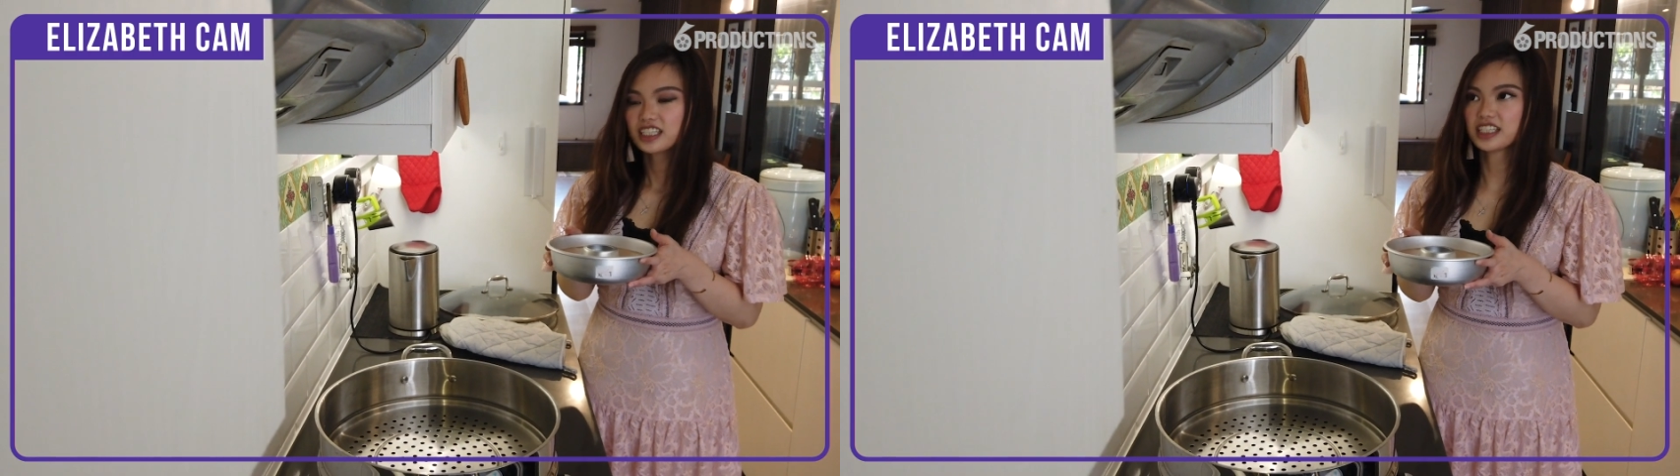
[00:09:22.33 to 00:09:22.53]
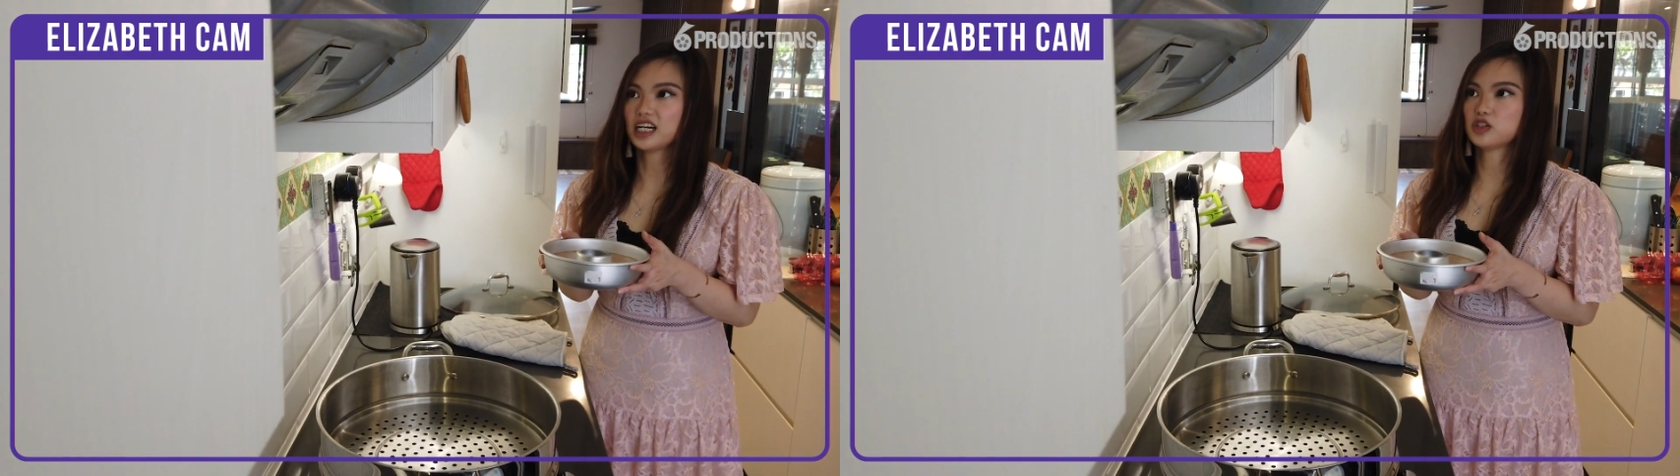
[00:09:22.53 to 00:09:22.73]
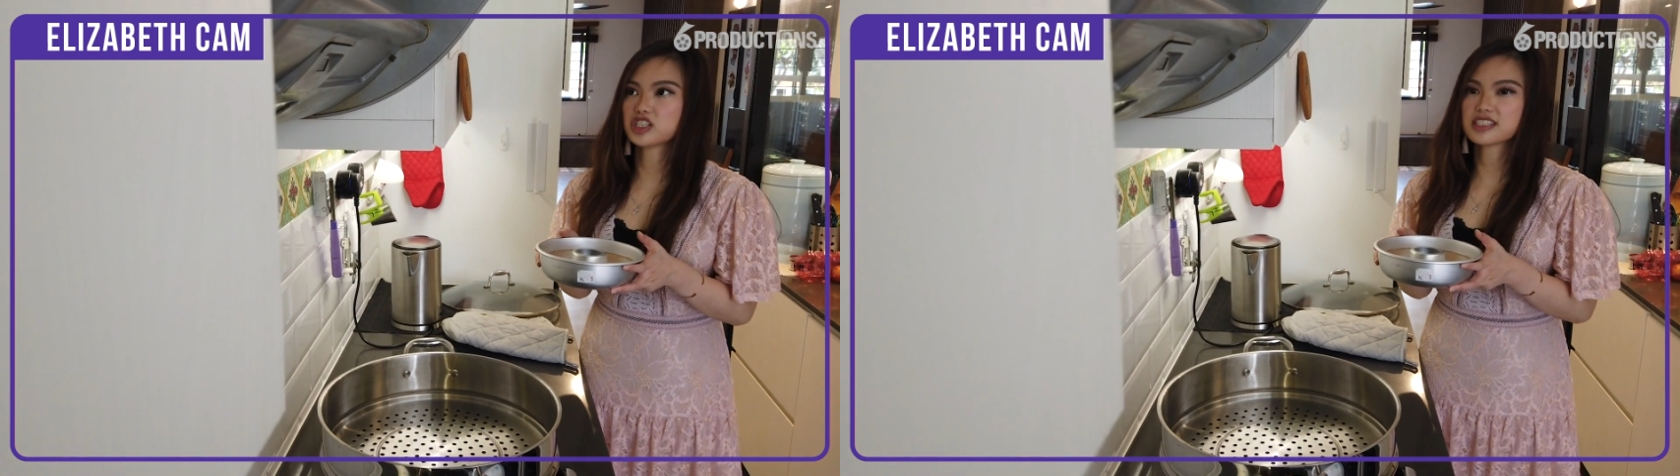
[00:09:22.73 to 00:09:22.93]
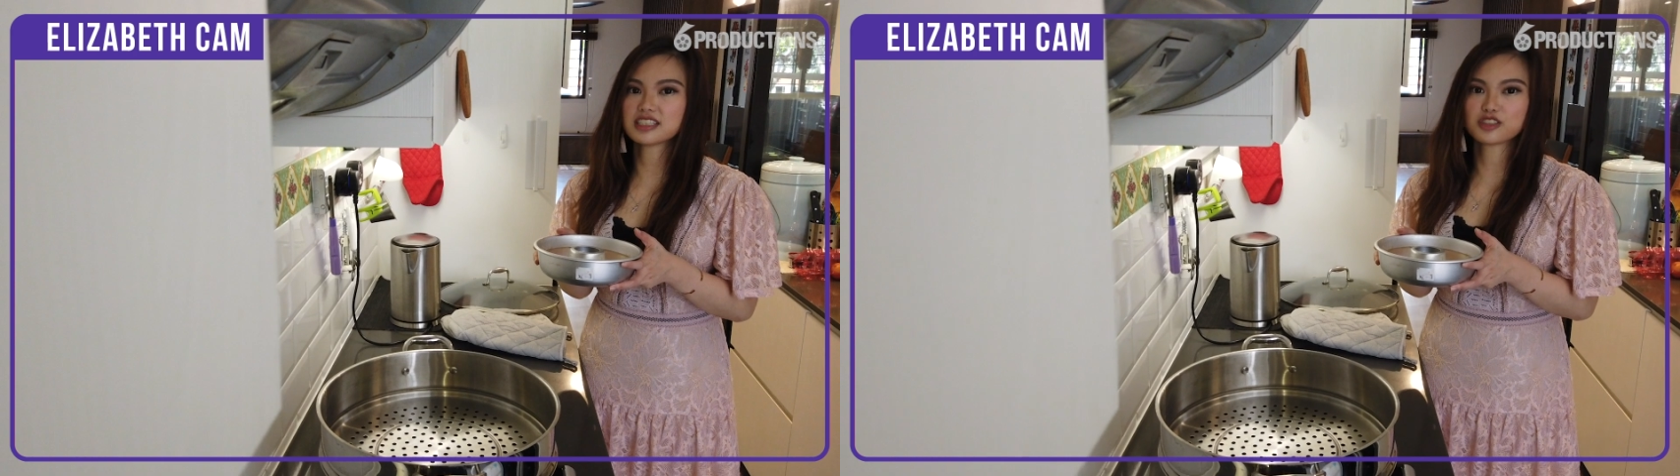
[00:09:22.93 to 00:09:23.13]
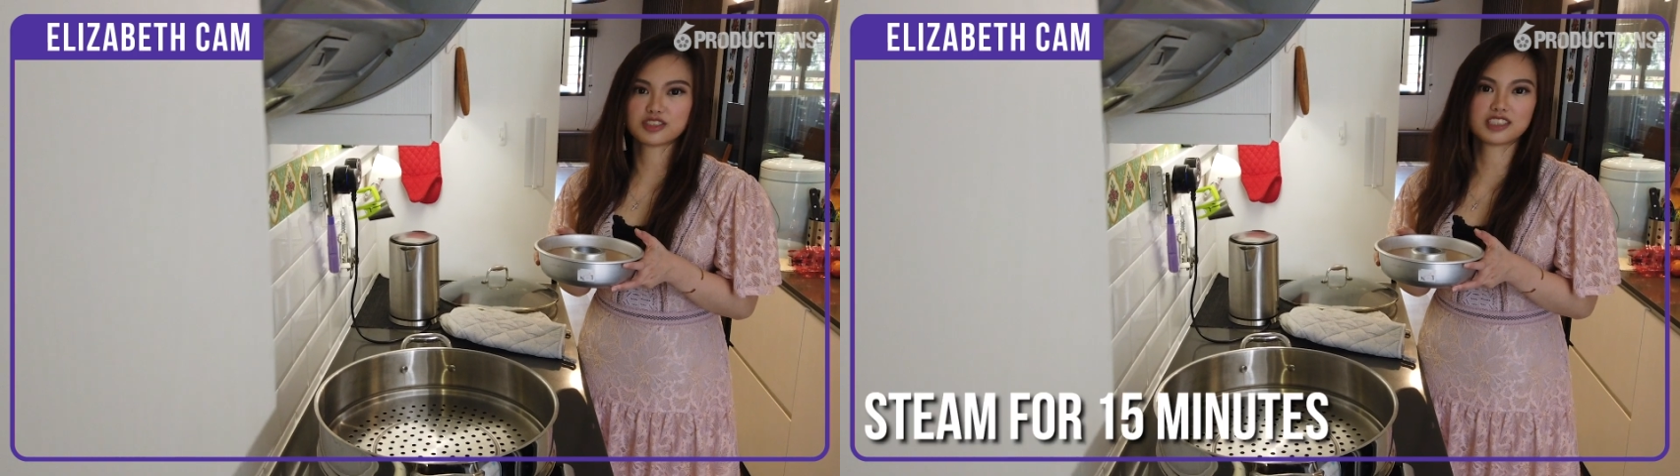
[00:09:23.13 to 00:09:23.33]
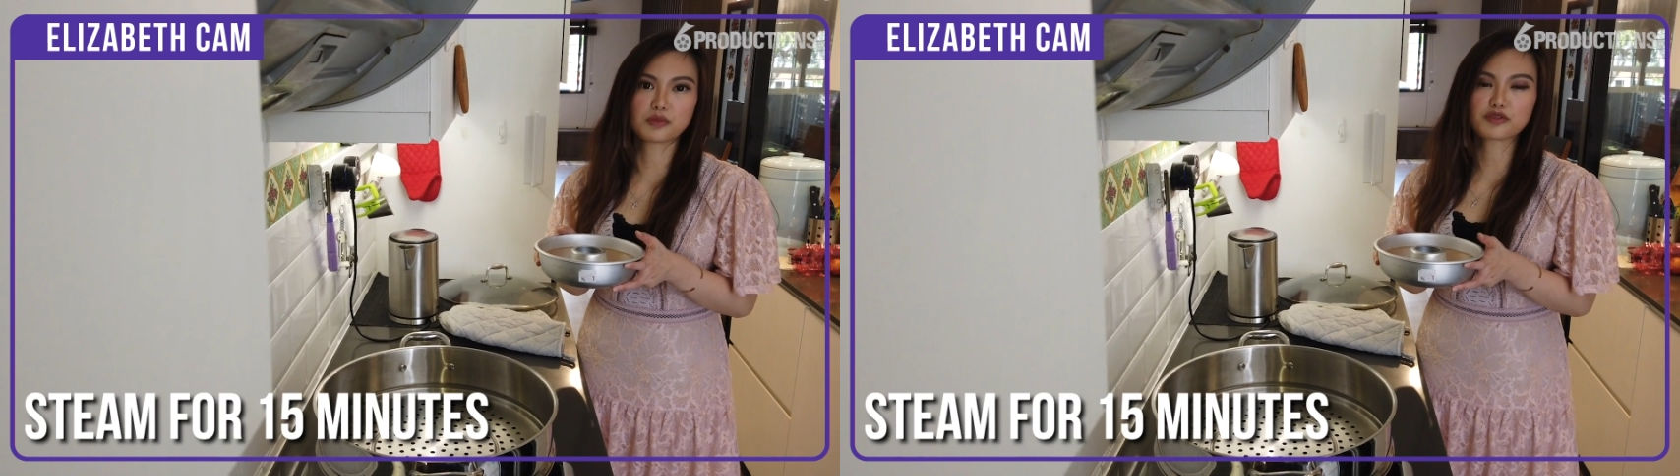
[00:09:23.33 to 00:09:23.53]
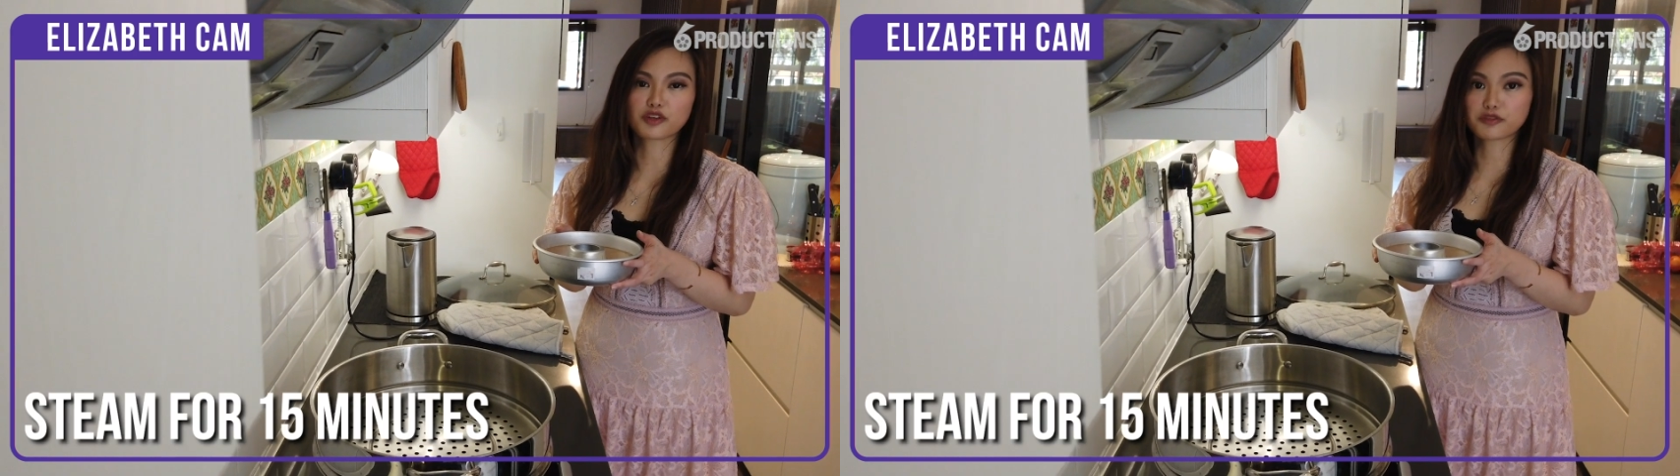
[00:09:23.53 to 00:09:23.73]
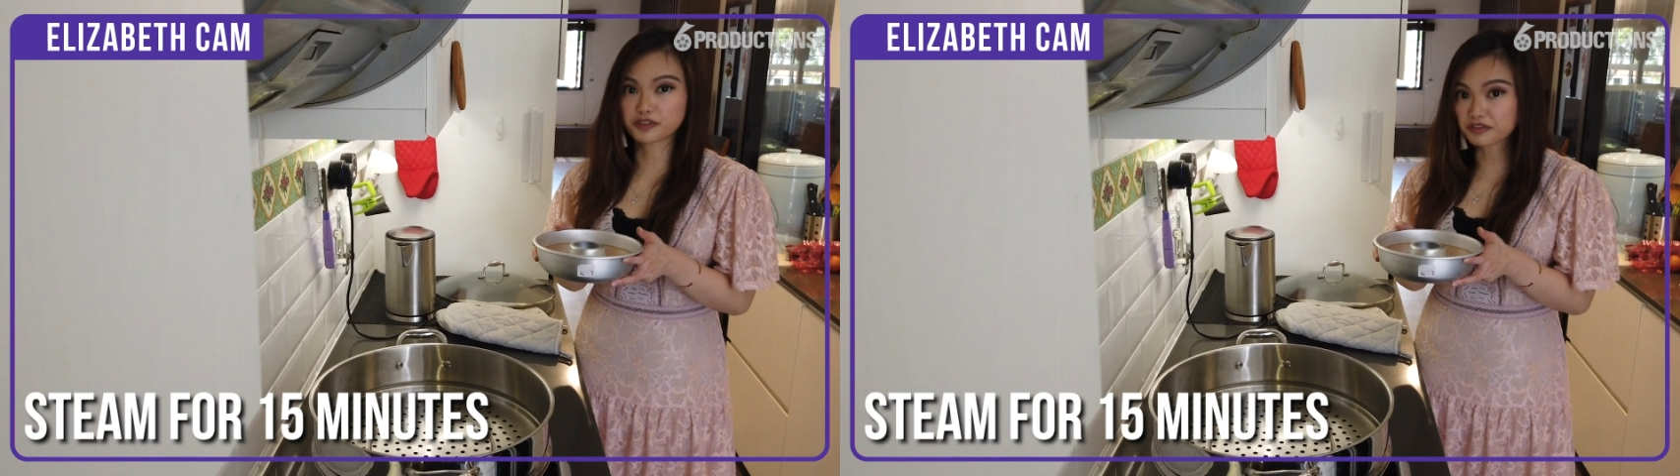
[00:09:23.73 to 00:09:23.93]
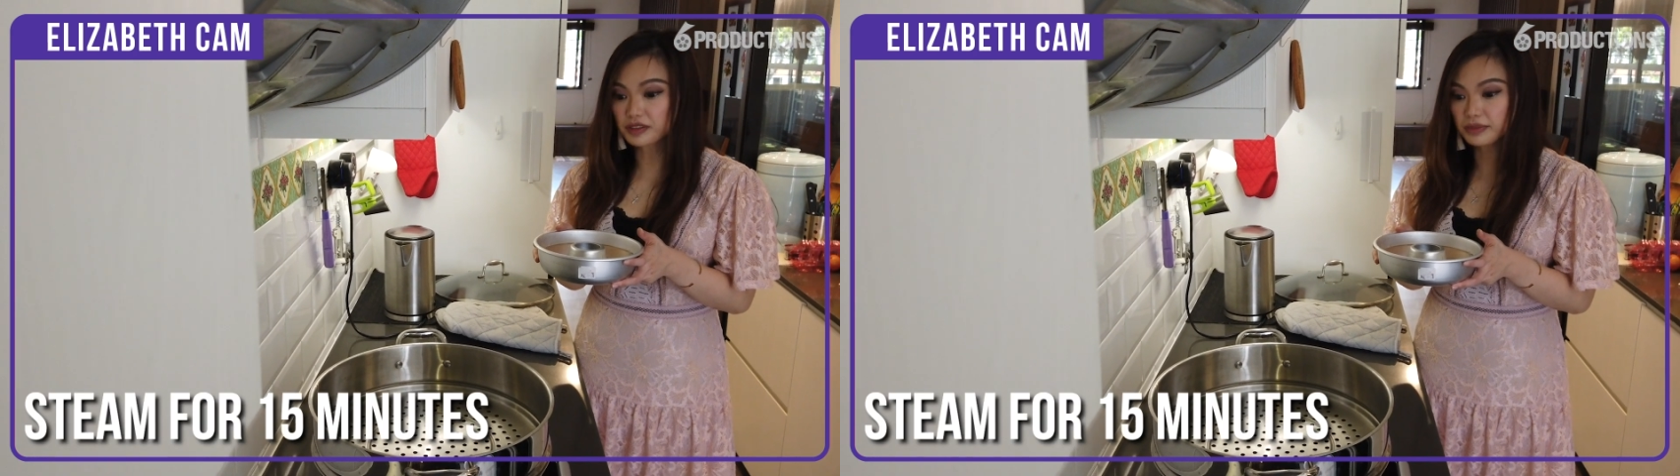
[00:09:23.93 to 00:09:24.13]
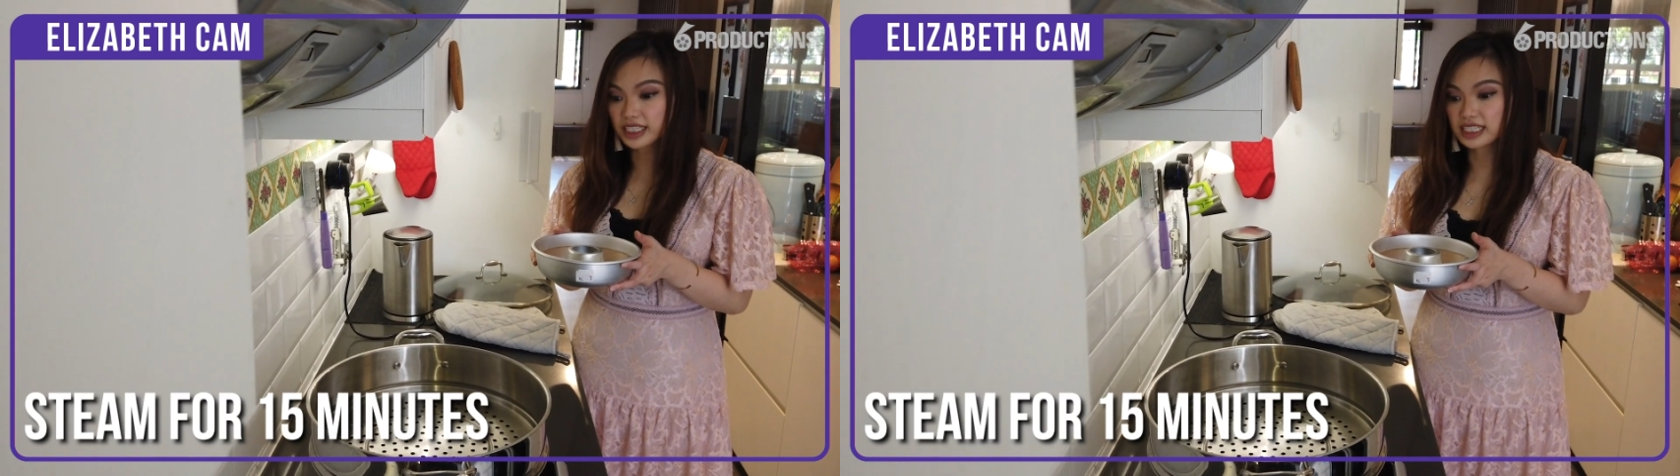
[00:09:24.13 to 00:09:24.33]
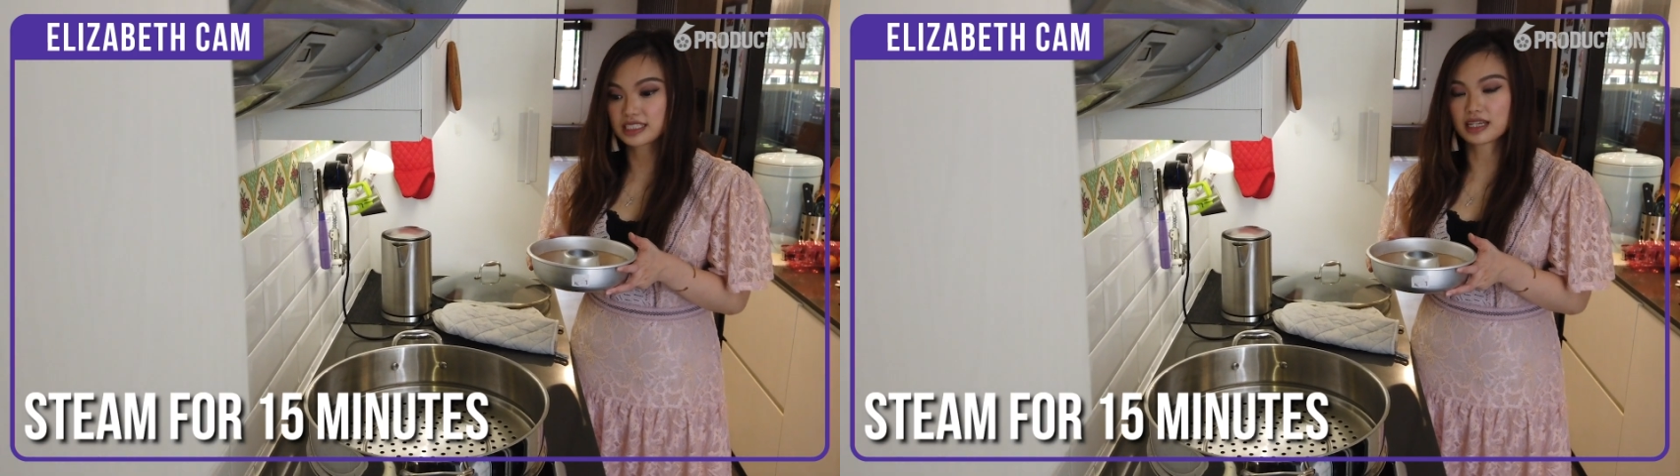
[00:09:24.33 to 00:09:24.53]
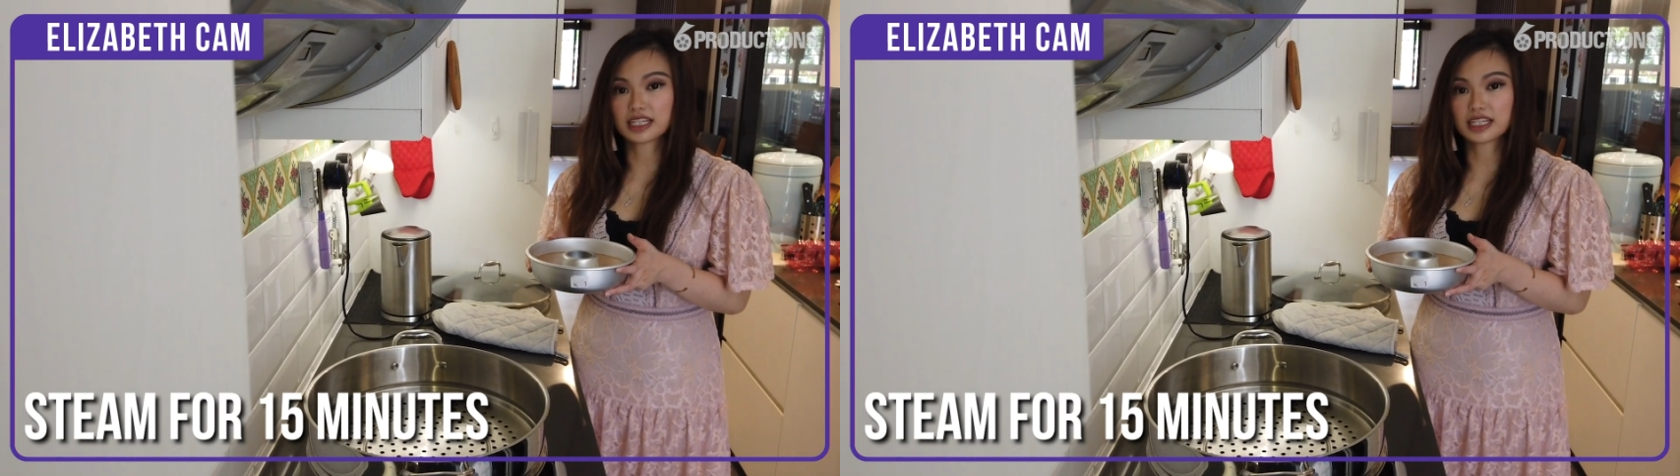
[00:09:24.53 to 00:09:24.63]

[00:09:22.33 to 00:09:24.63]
Yeah, you just need to steam it for 15 minutes